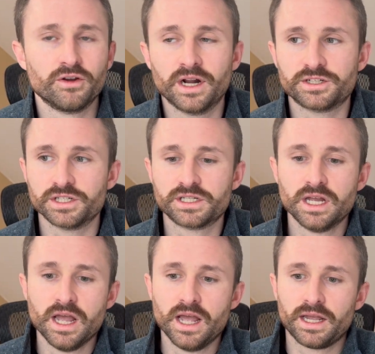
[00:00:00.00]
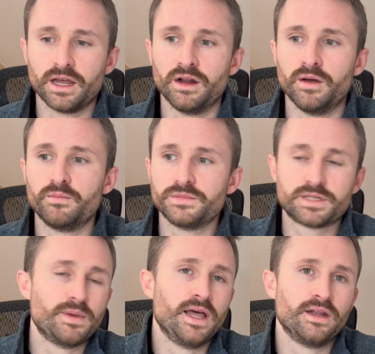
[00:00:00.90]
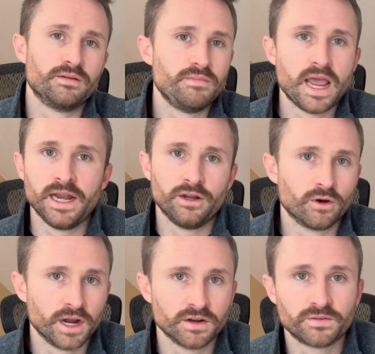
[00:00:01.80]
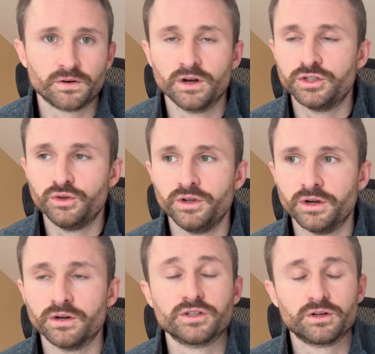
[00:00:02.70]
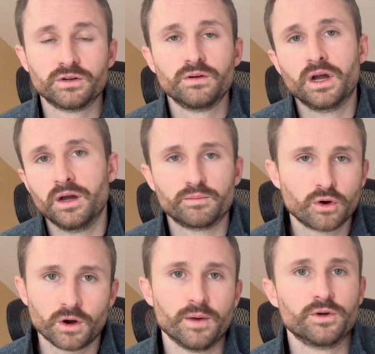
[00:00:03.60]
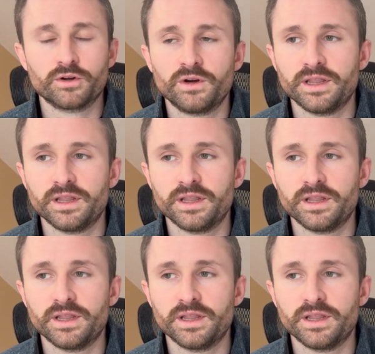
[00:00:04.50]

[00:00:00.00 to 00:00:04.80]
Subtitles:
You're not just gonna spend 80 grand for a 2-year program or degree.